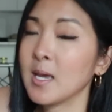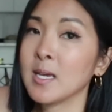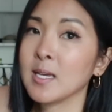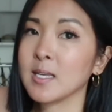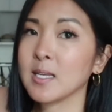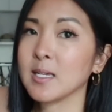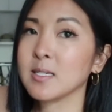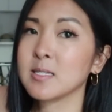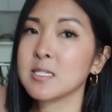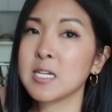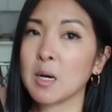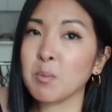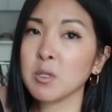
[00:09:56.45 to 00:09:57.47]
It is
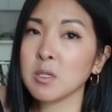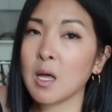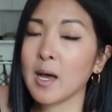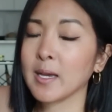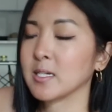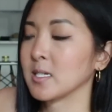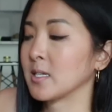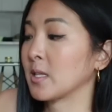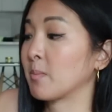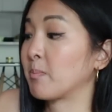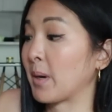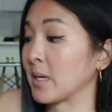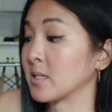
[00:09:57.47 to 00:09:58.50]
double lined in the
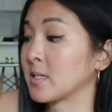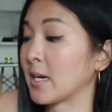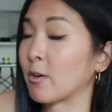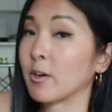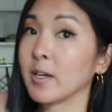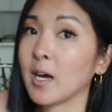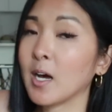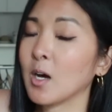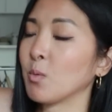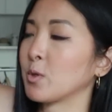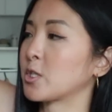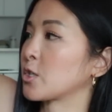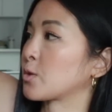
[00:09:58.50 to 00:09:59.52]
bust area,
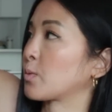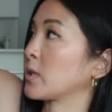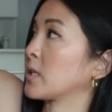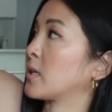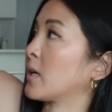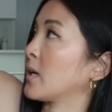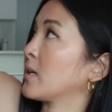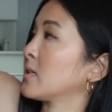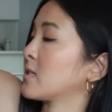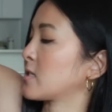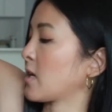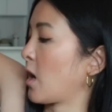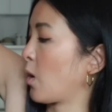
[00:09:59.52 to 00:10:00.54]
which is really good.
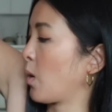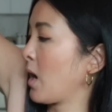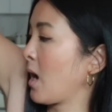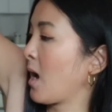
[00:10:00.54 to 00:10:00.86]
So